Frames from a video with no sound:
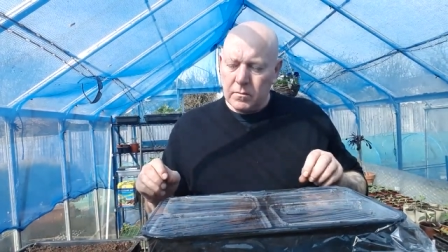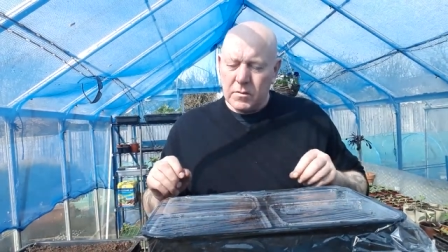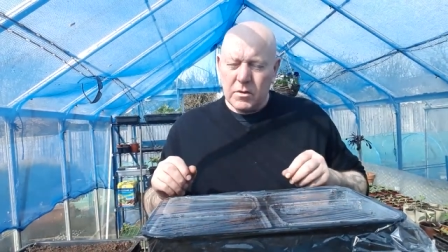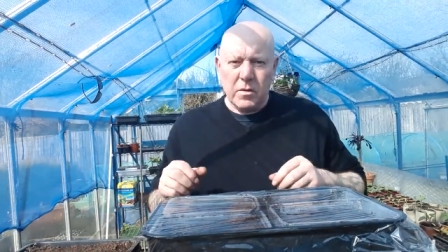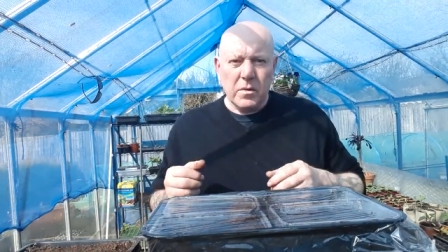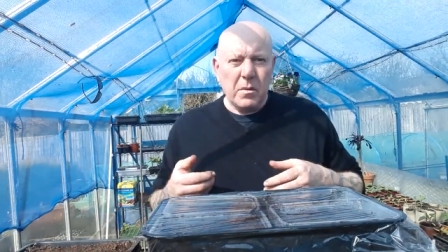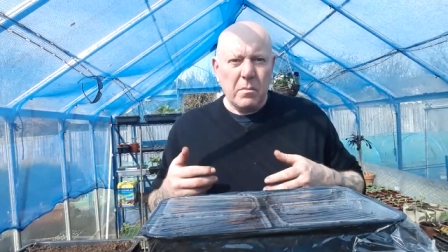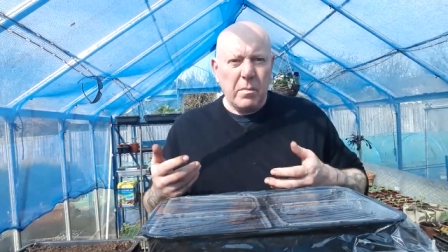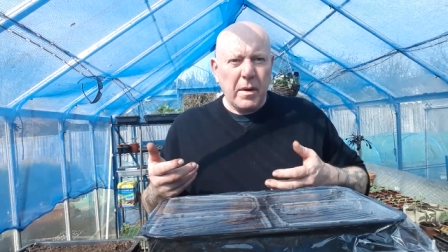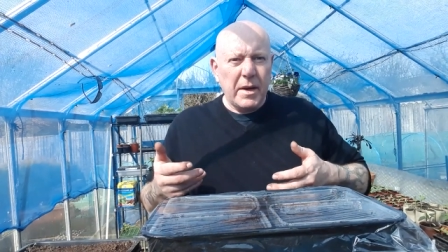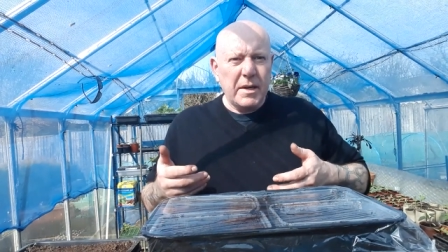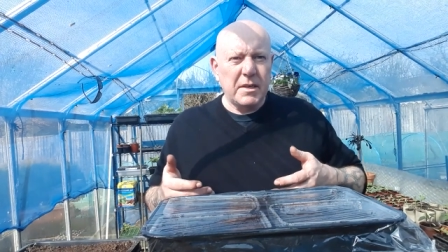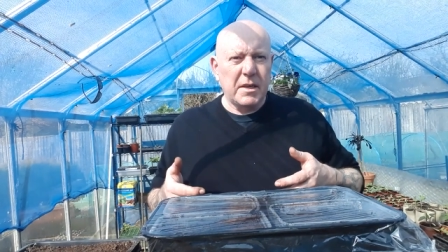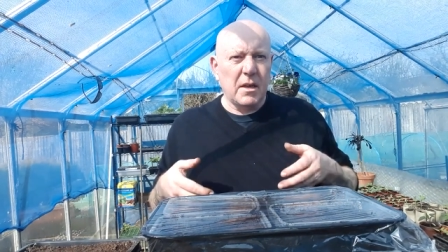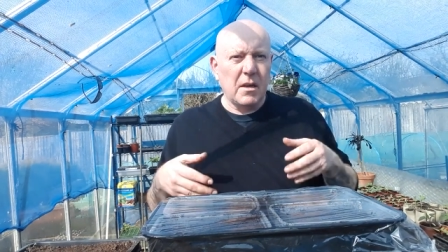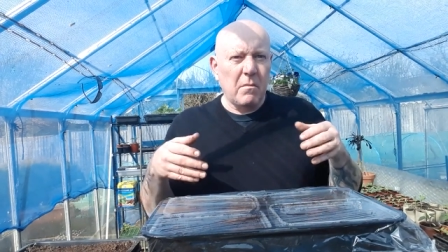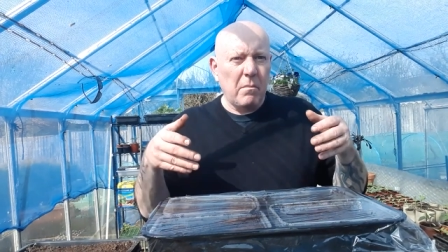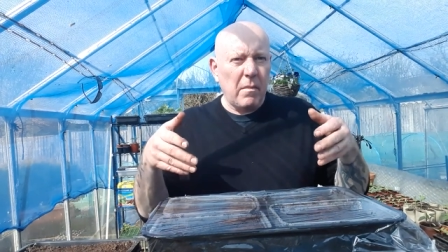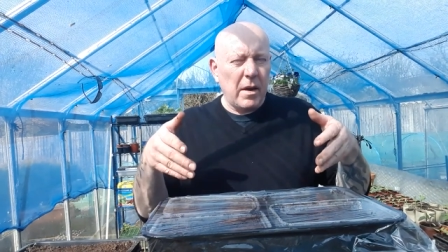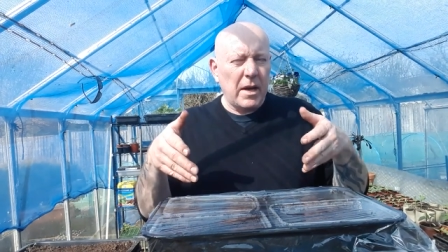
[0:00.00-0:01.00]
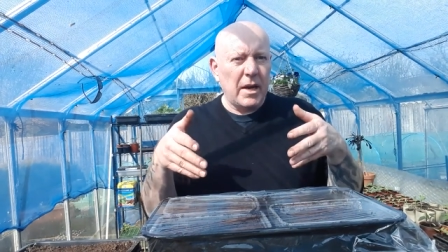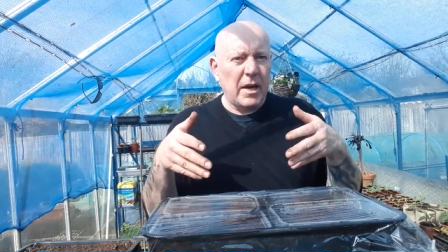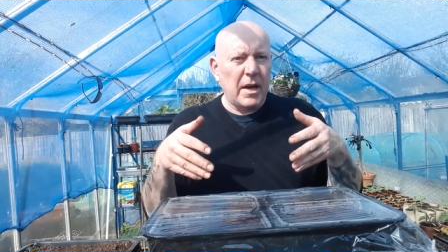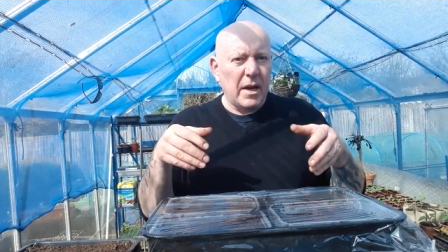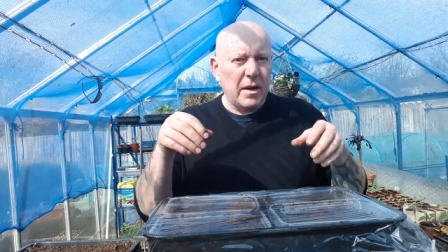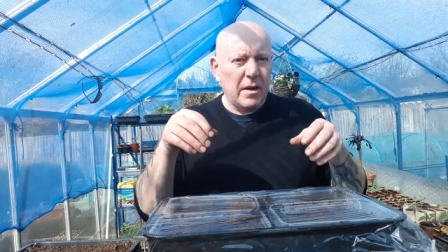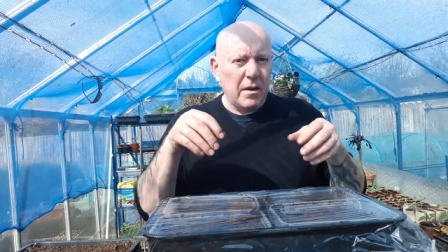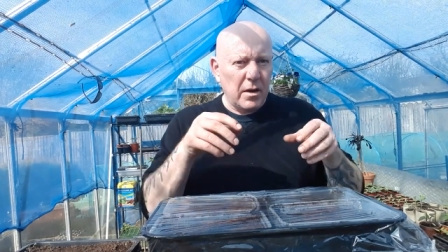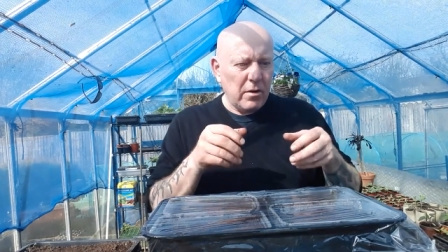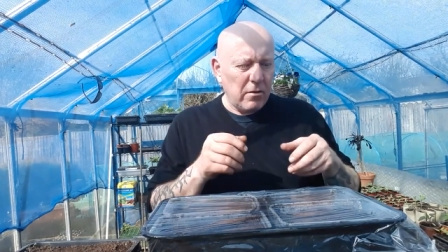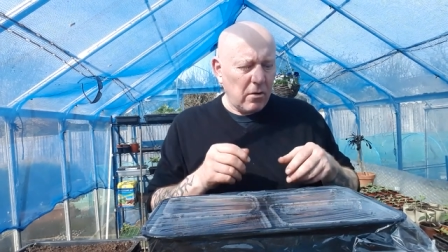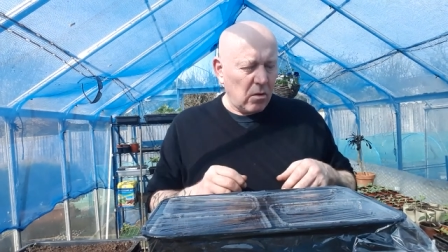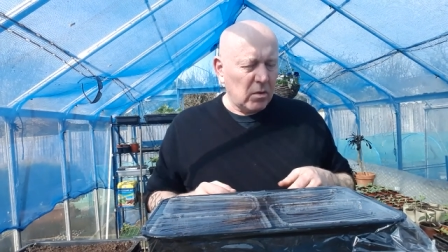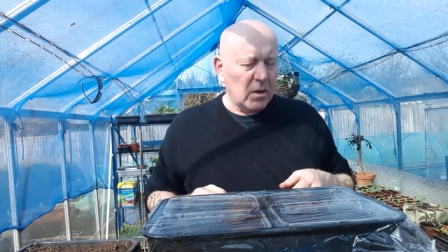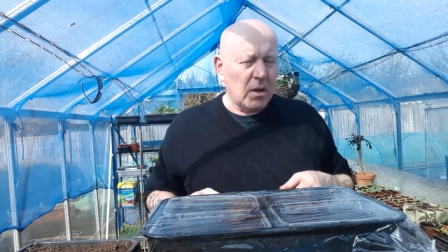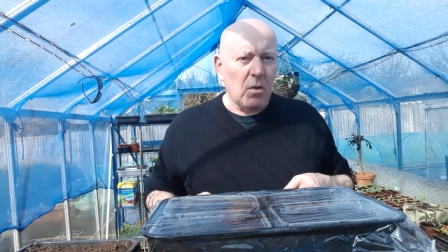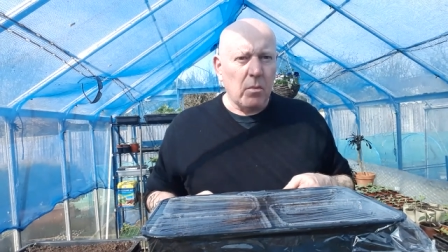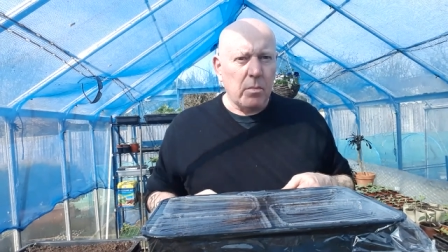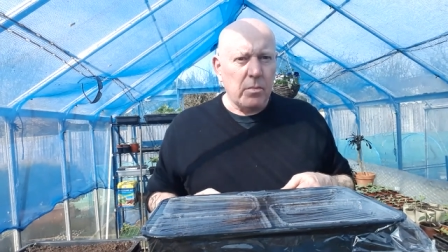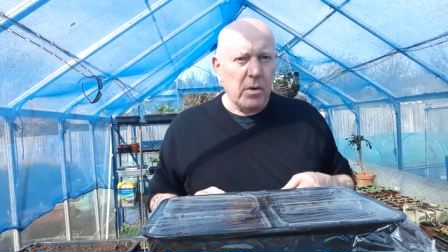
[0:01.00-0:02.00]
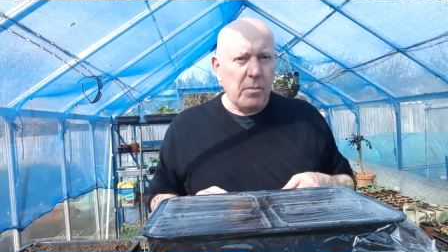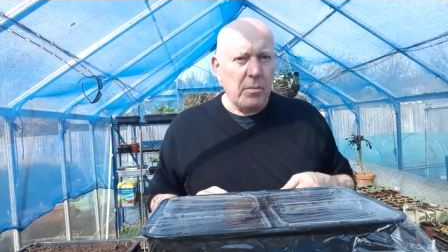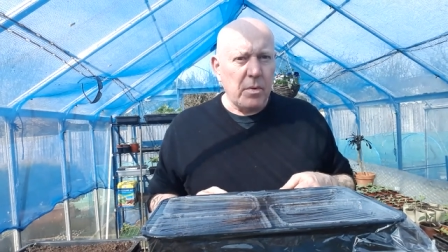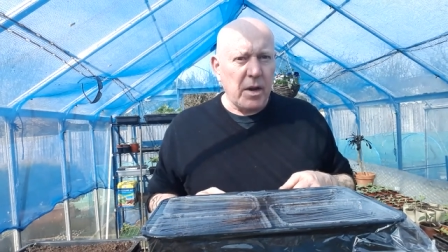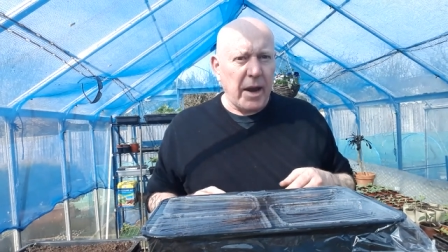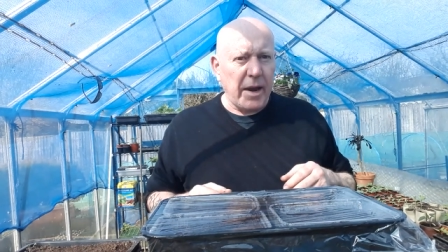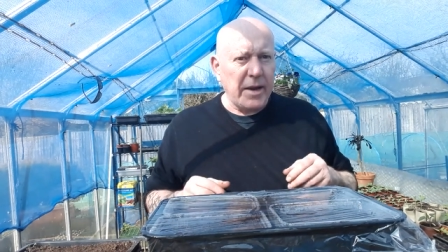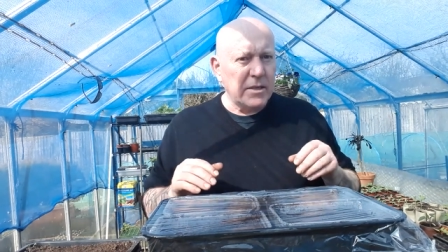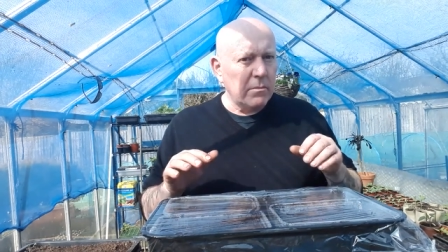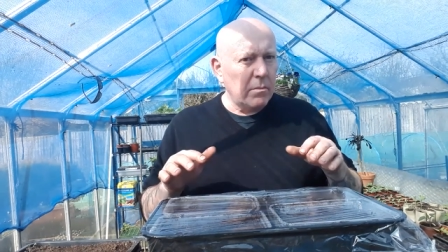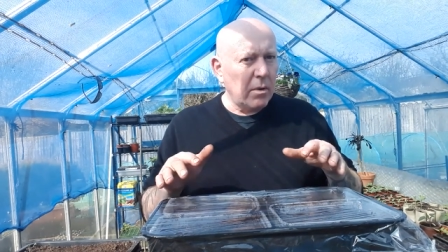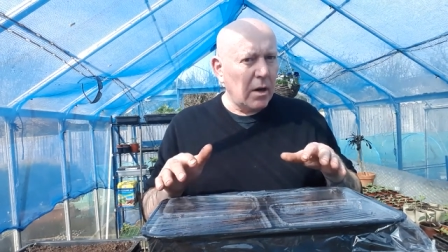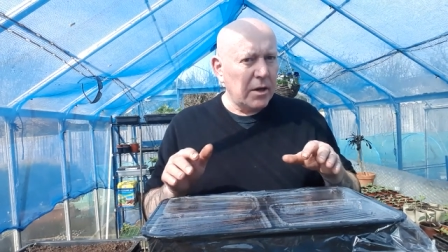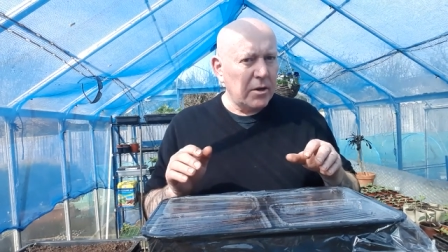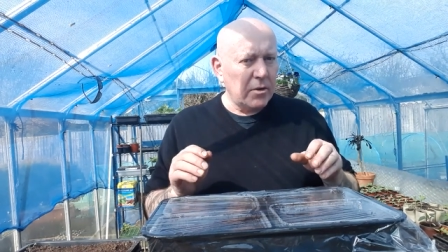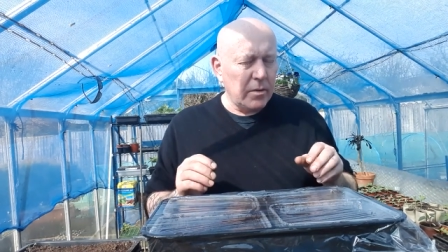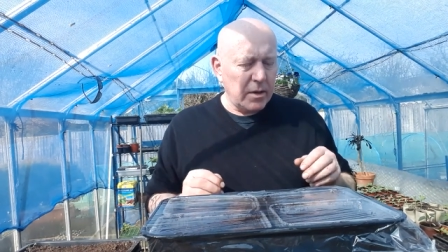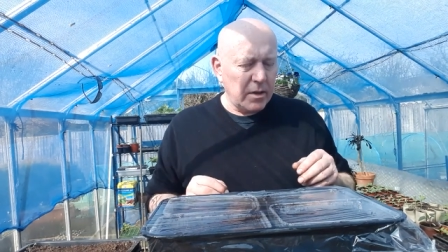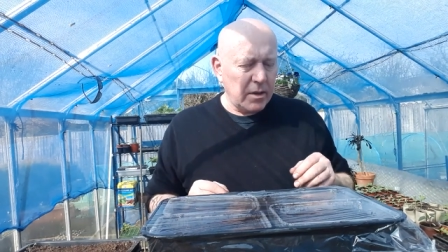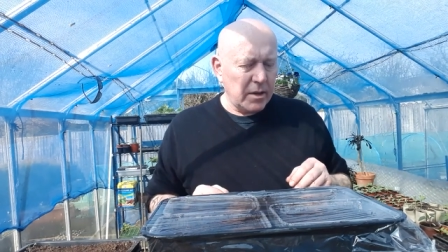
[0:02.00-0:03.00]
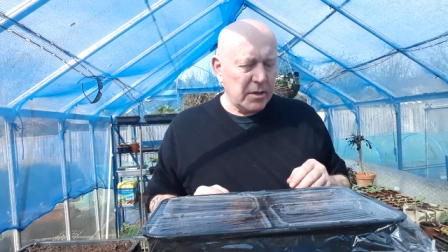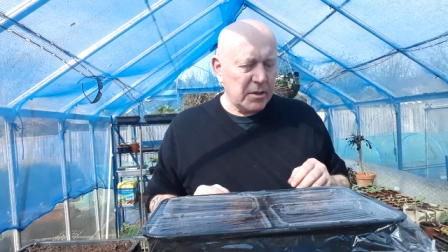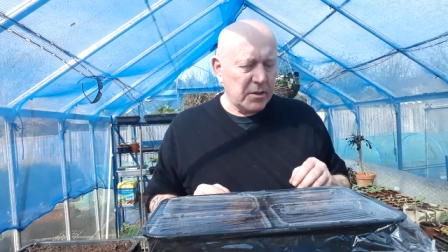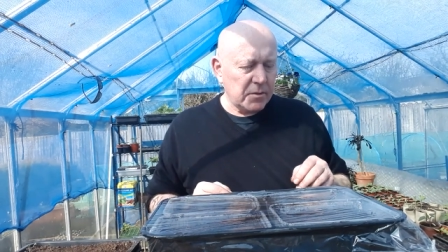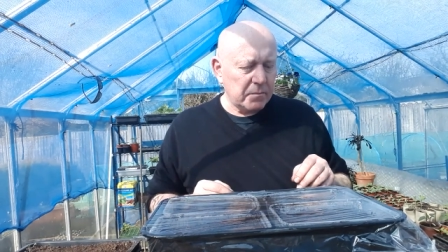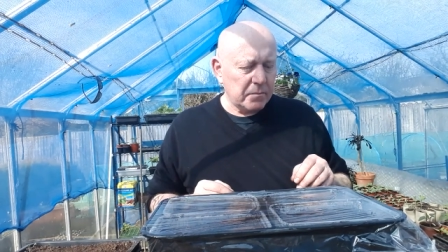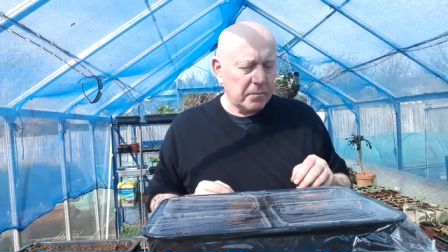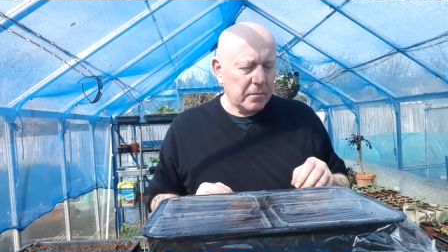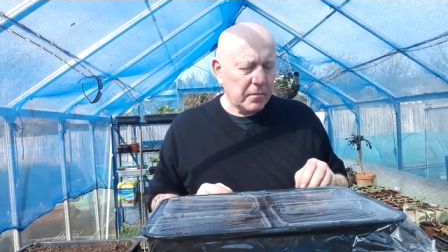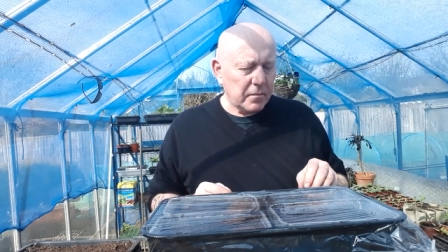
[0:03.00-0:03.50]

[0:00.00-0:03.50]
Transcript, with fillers: So you're basically making your own little propagator by doing this.